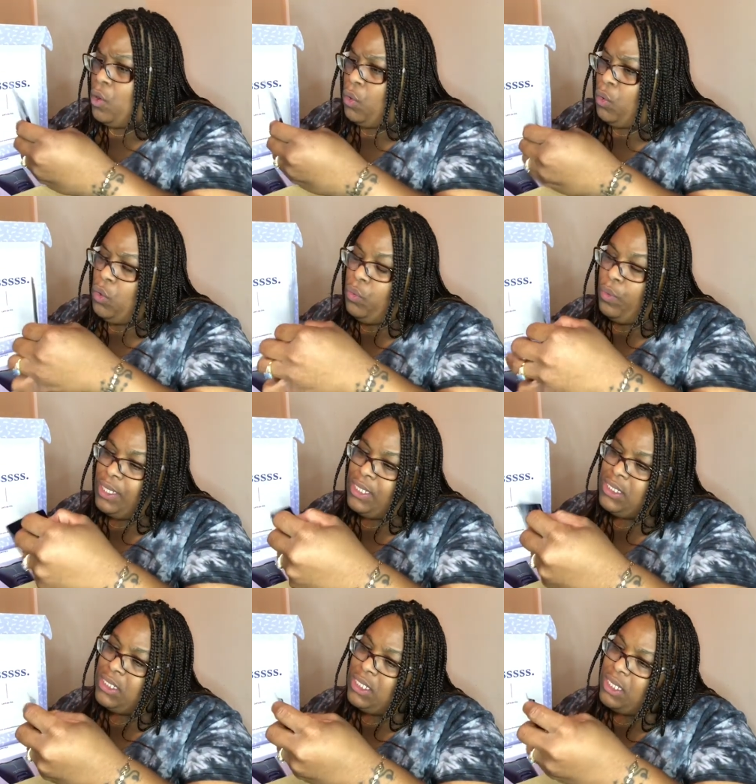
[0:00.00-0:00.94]
Oh, what
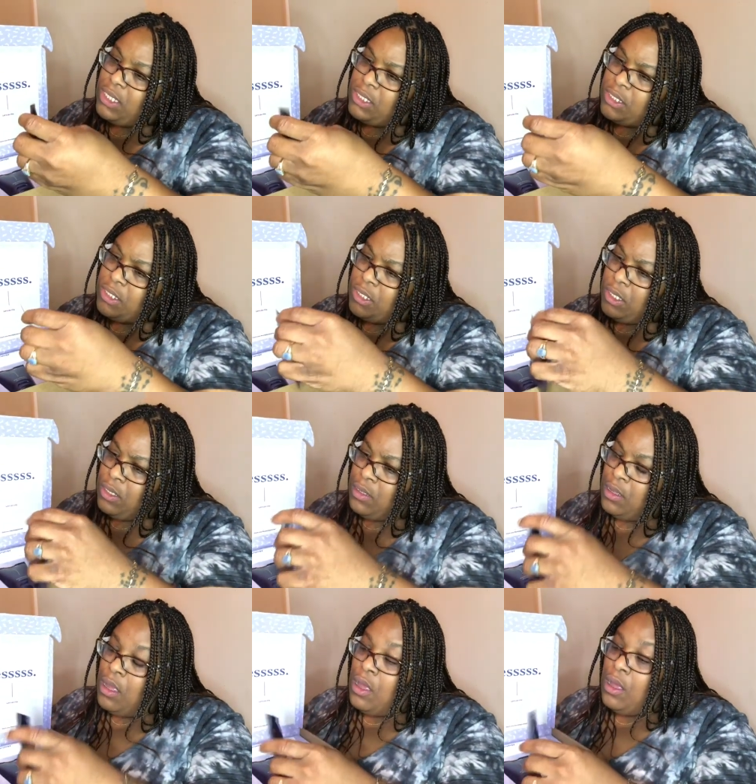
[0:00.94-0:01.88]
is this?
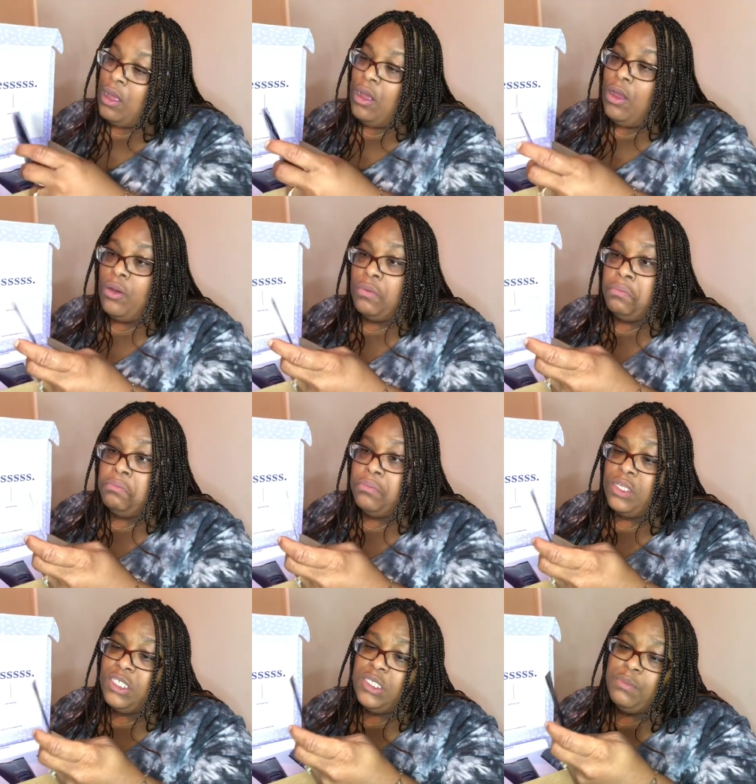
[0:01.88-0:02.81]
Oh,
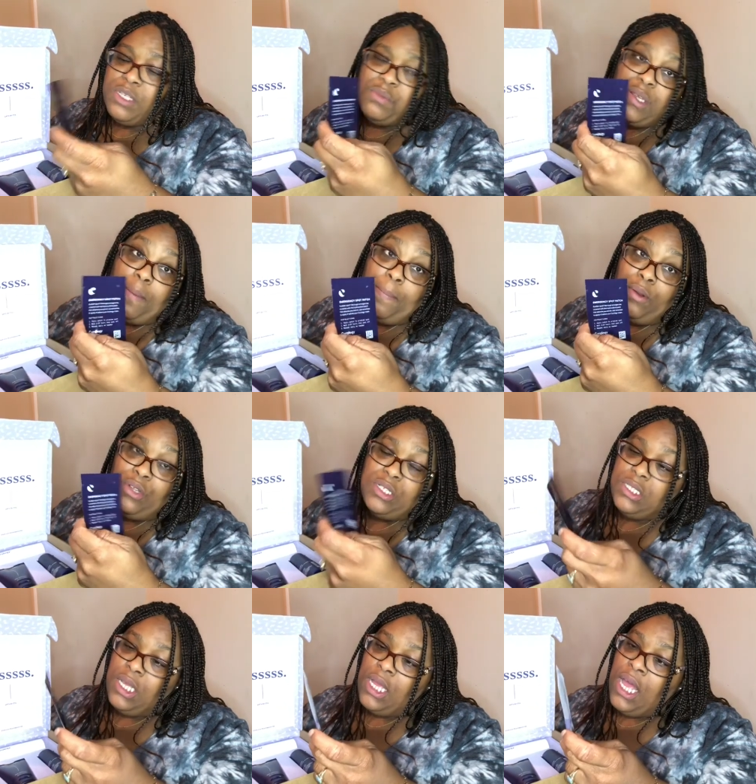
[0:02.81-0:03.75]
this must be a bonus
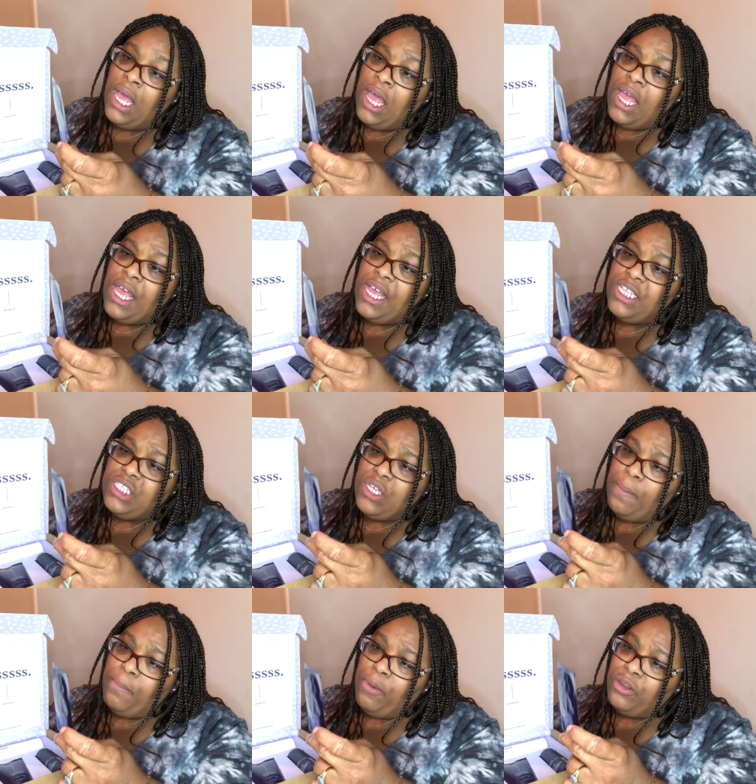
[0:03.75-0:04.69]
thing. It's
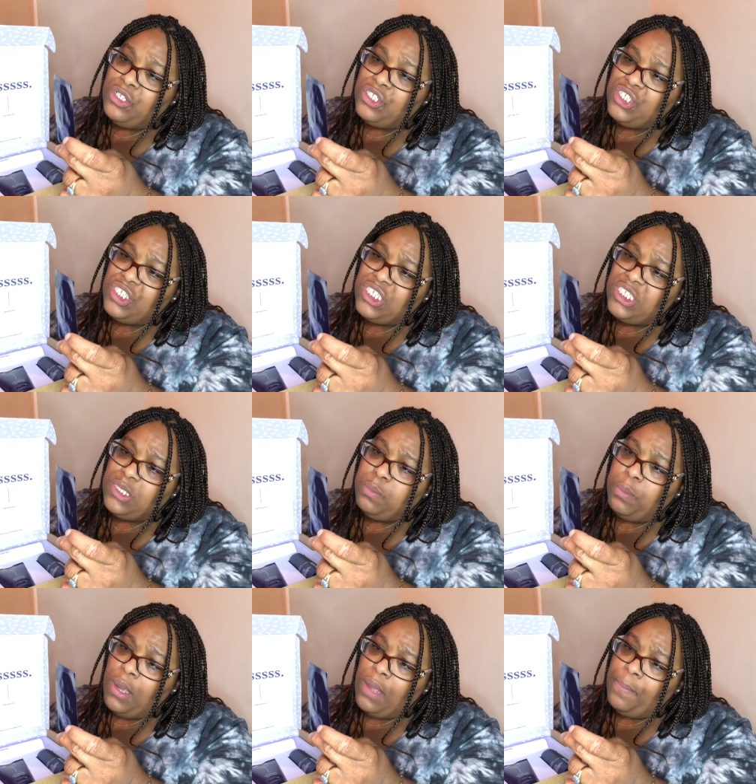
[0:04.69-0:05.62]
an emergency
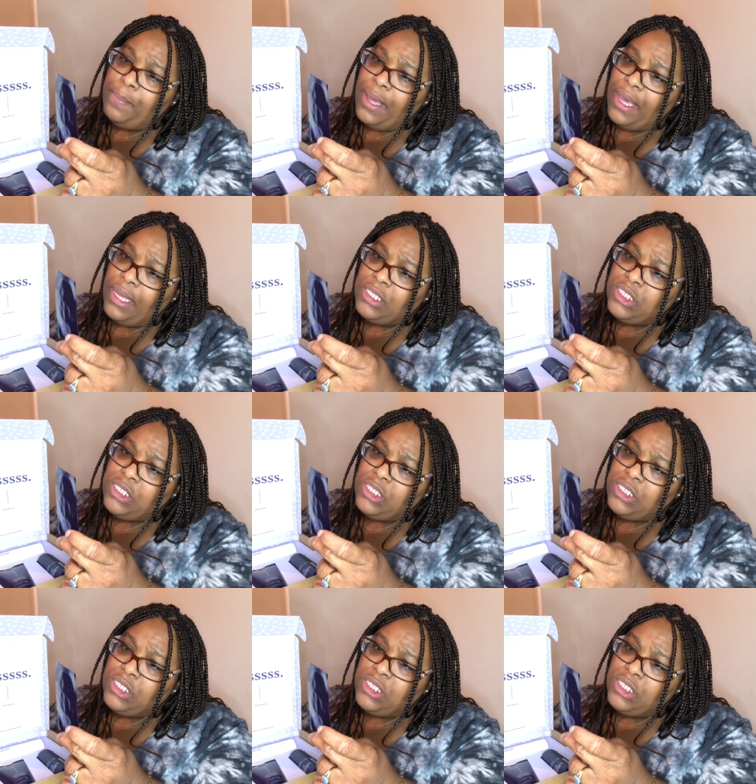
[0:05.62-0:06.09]
spot patch.